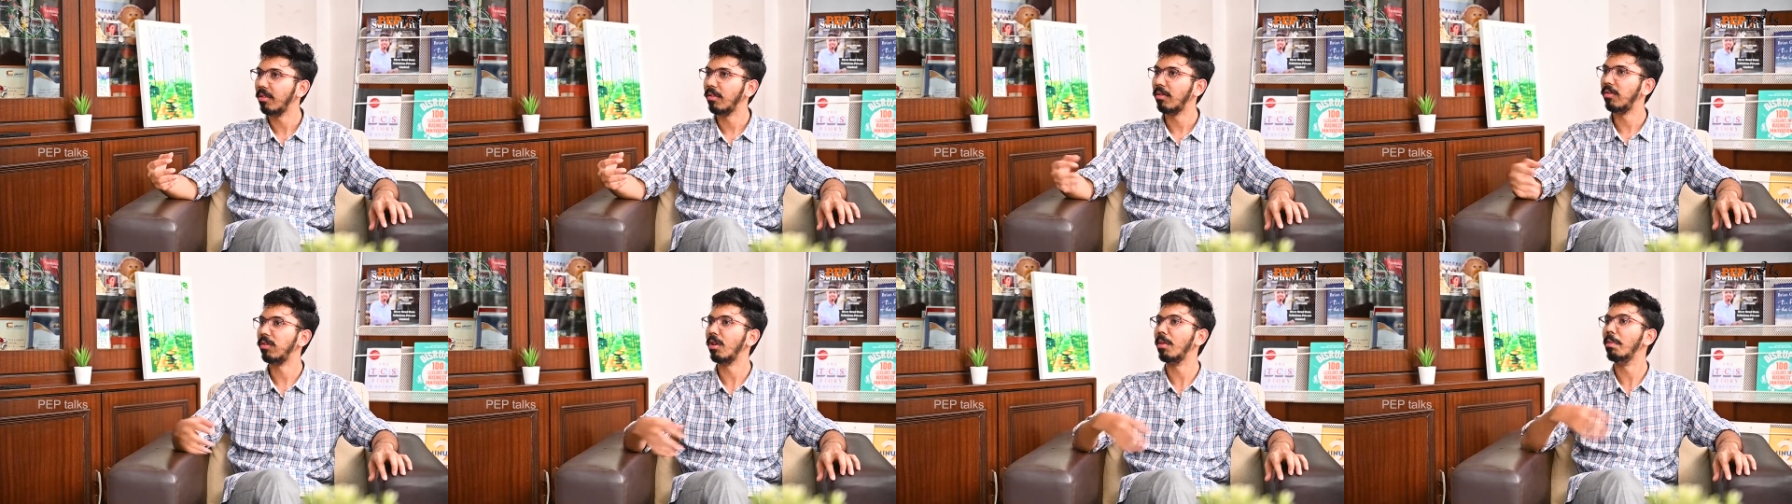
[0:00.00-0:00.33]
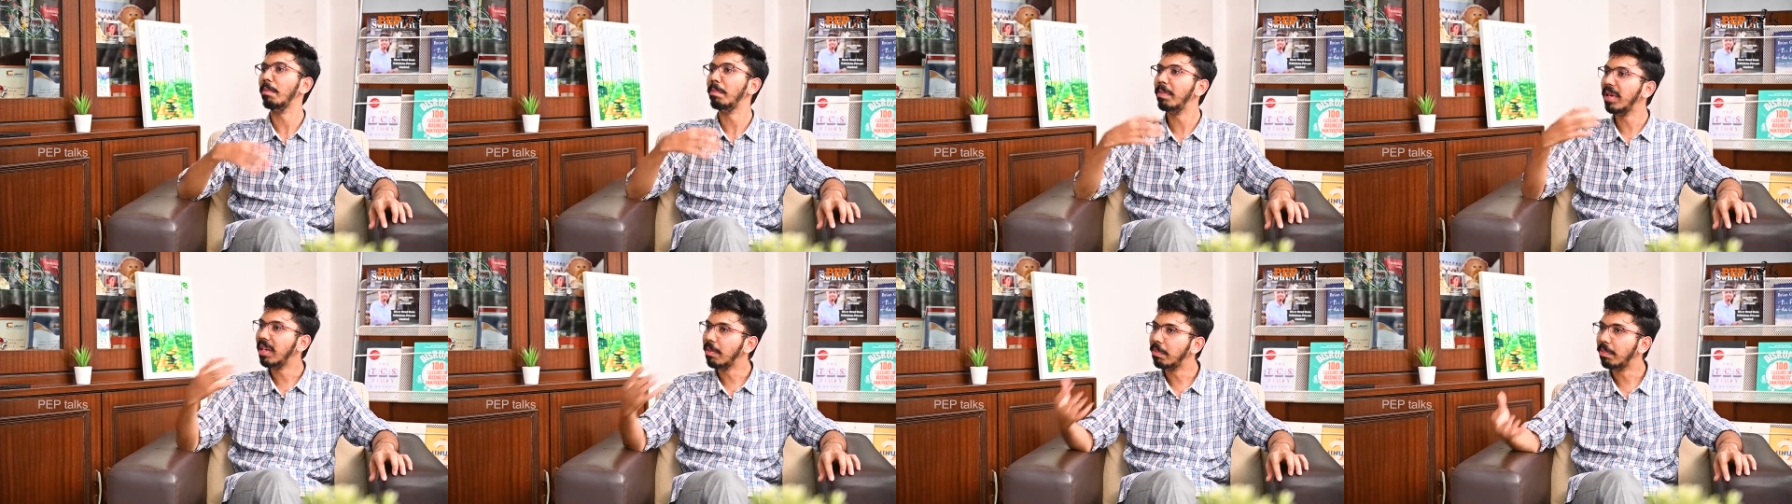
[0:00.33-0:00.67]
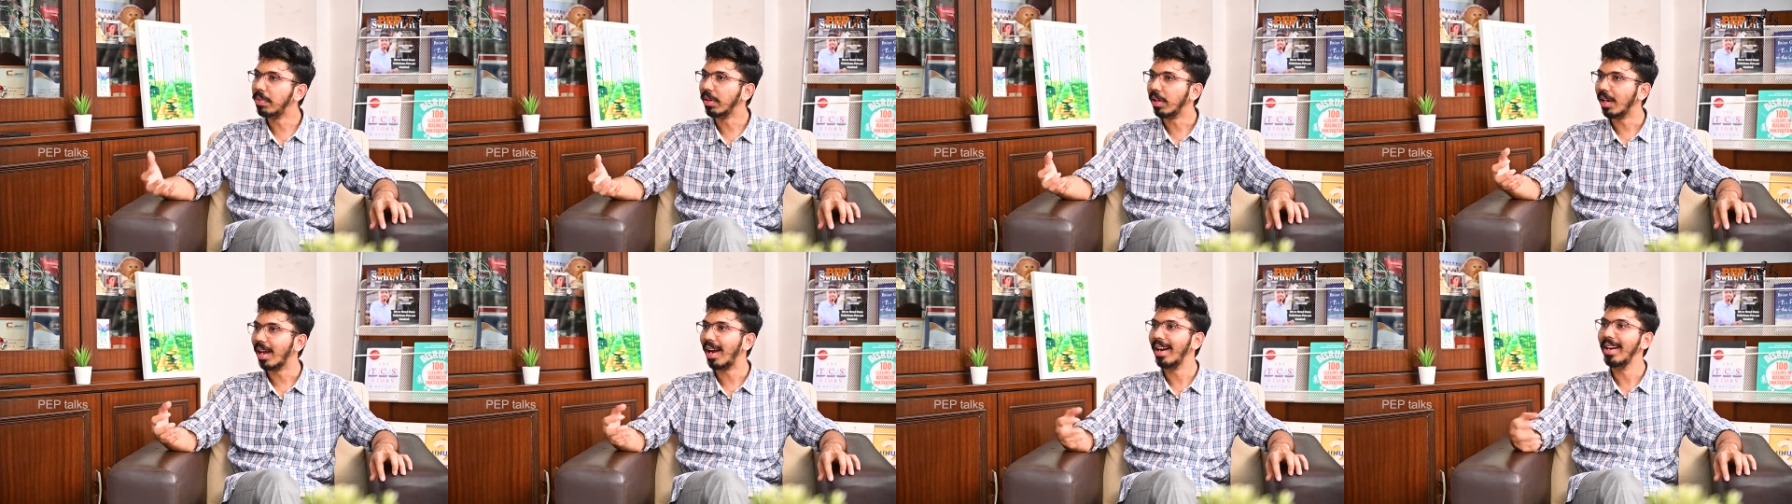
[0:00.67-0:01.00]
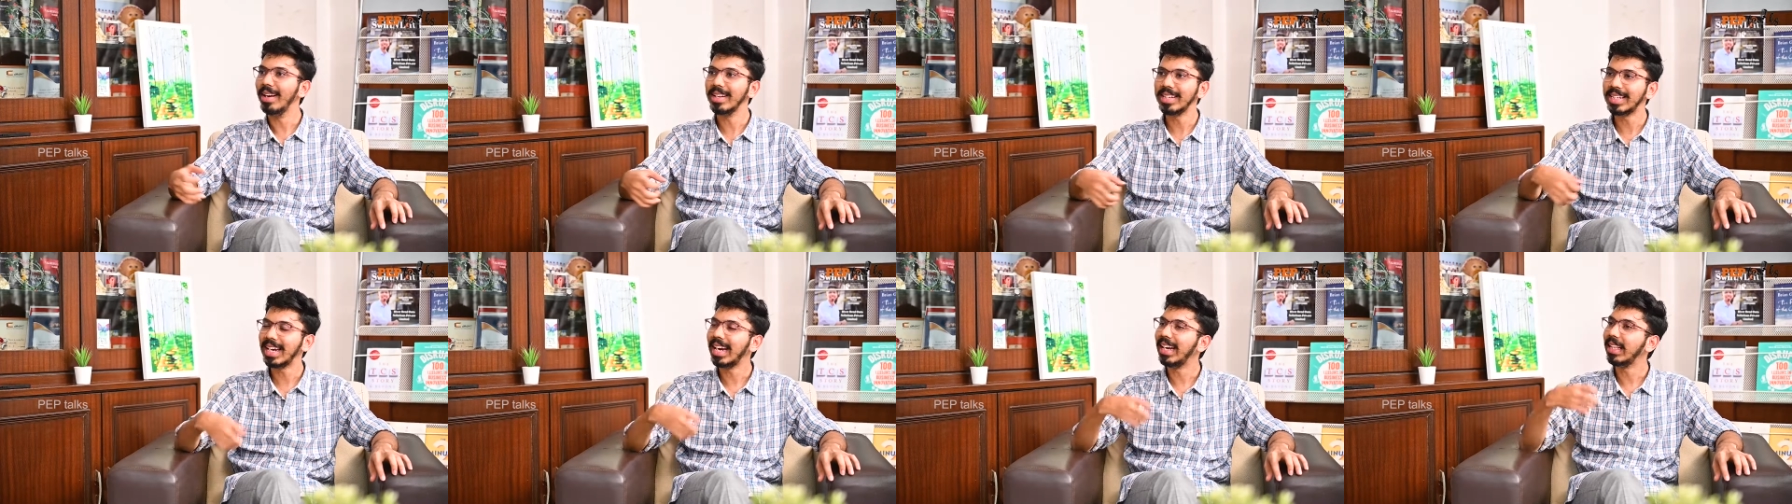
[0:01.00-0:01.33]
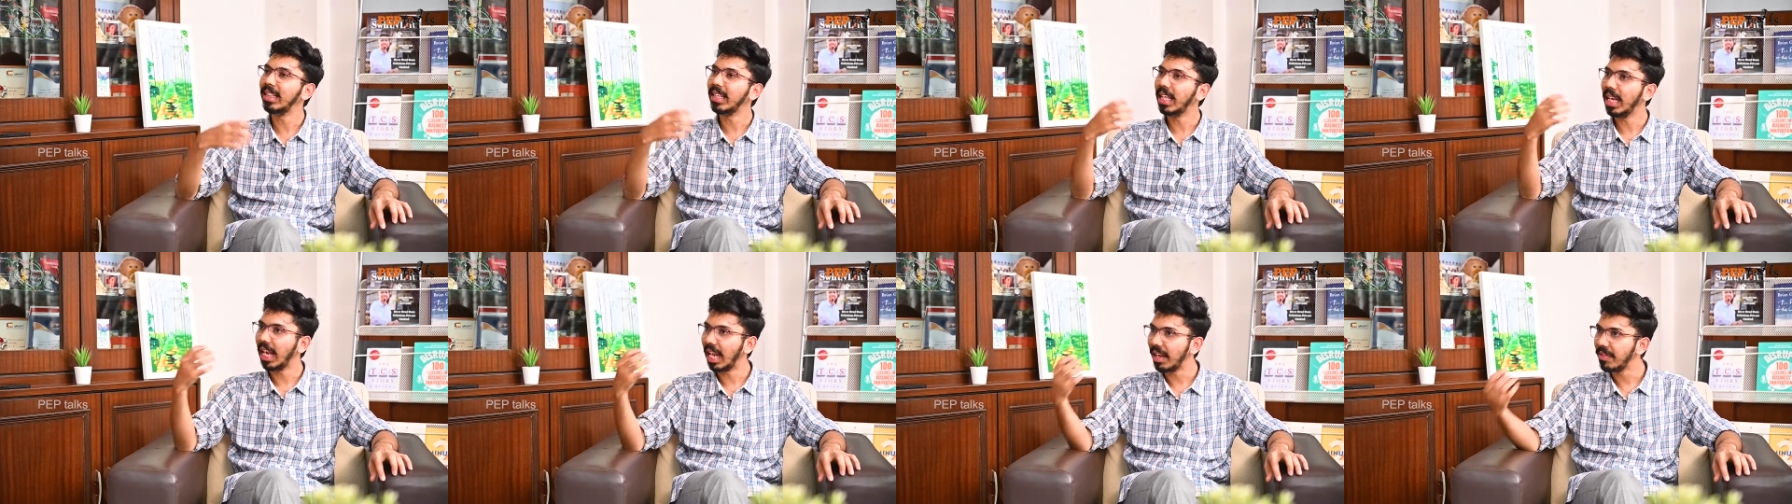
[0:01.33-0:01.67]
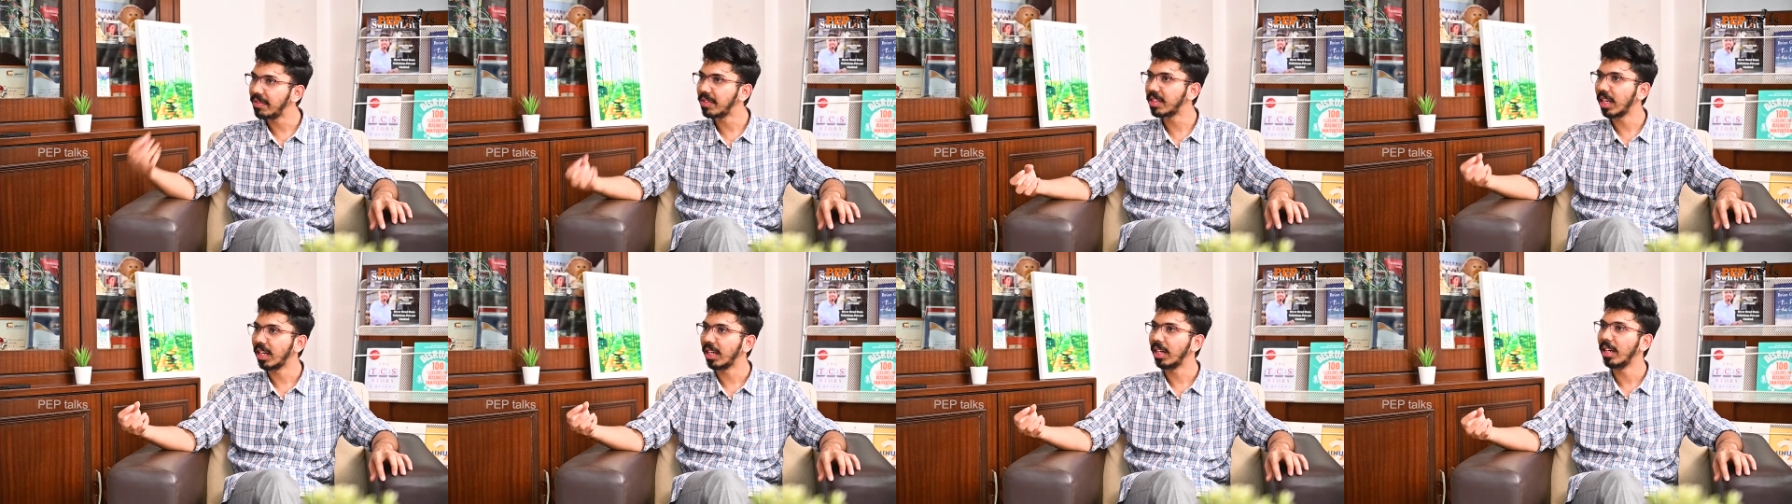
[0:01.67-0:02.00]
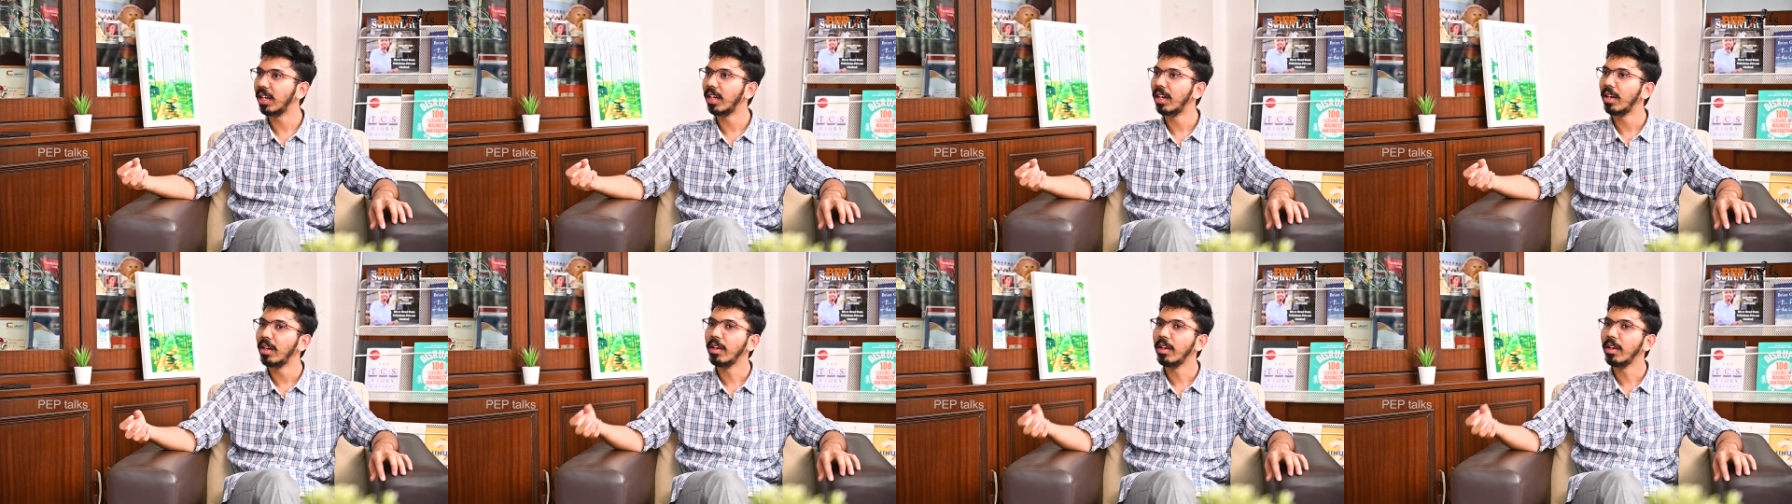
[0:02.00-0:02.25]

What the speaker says: from people understanding their lifestyle,